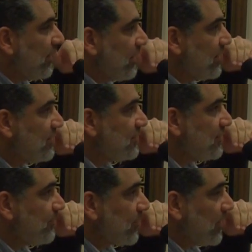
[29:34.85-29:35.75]

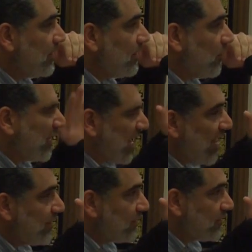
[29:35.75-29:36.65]
is what
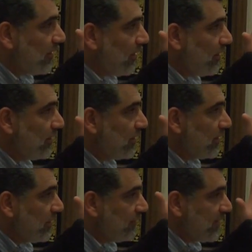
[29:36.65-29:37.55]
Catholics call
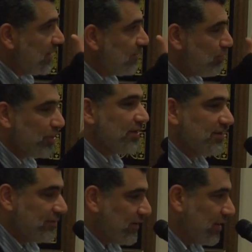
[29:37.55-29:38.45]
via
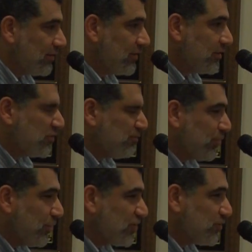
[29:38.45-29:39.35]
purgativa, to
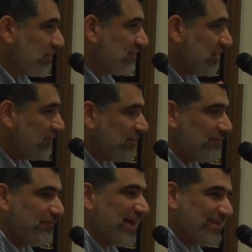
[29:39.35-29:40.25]
purge oneself
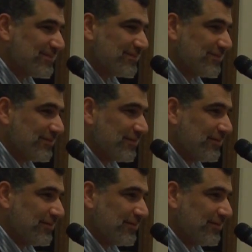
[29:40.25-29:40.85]
of vice.